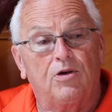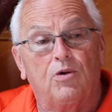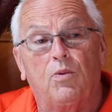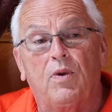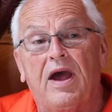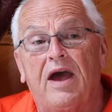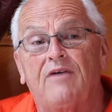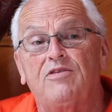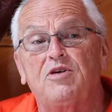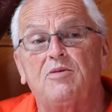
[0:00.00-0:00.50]
we
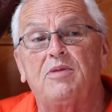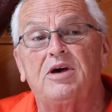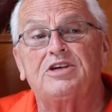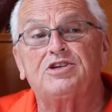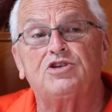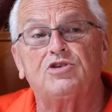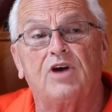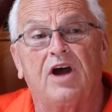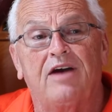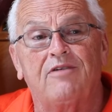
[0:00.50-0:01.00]
have the
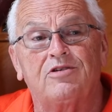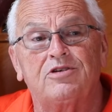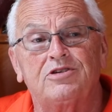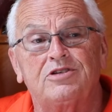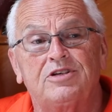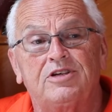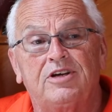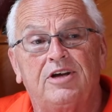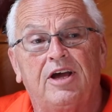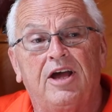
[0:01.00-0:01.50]
best
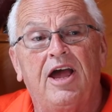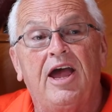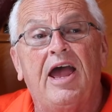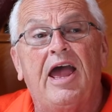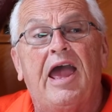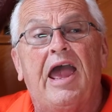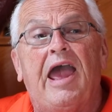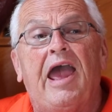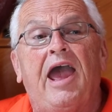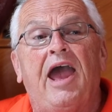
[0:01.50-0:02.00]
drivers,
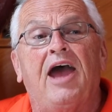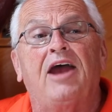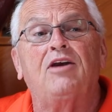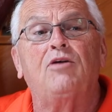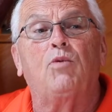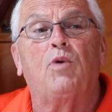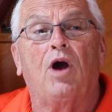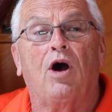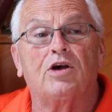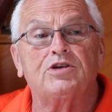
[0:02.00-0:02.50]

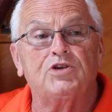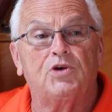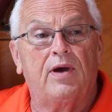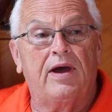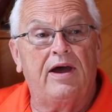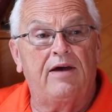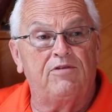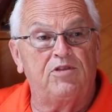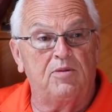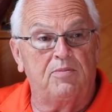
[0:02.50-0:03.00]
and we also
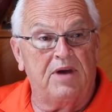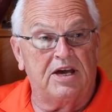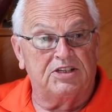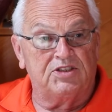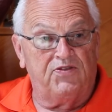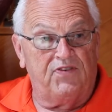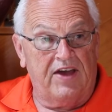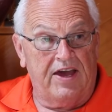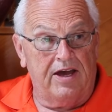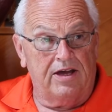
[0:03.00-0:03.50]
have the
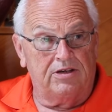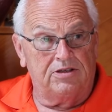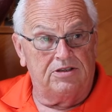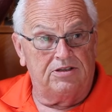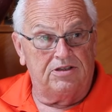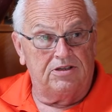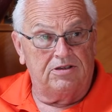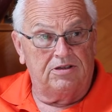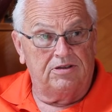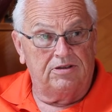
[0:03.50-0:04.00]
best
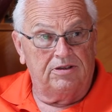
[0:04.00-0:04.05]
fans.